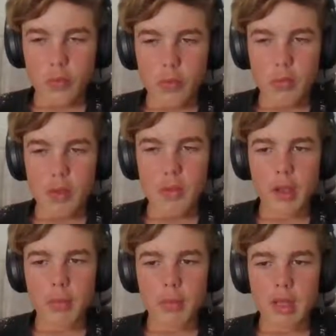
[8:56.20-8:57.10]
Maybe I
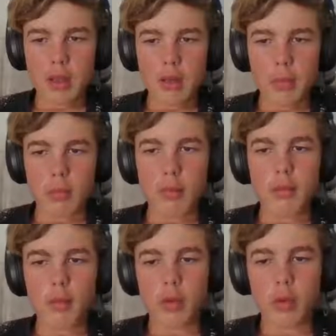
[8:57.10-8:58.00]
can make them
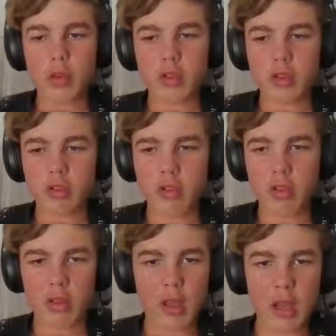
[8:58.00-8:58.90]
move towards us just
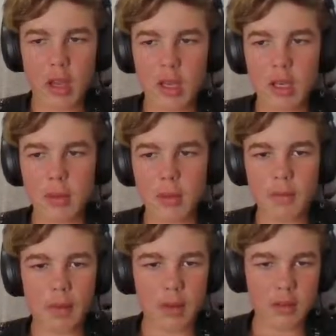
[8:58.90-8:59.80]
a tiny bit
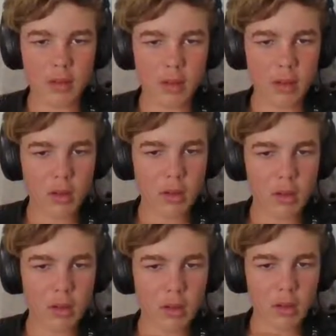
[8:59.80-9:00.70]
faster.
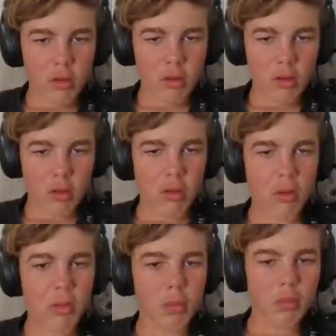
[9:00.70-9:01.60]

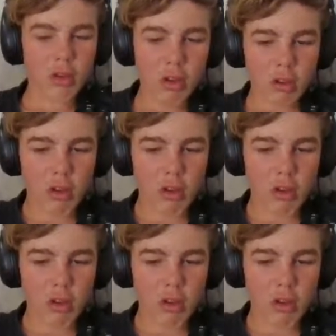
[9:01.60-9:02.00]
So we'll change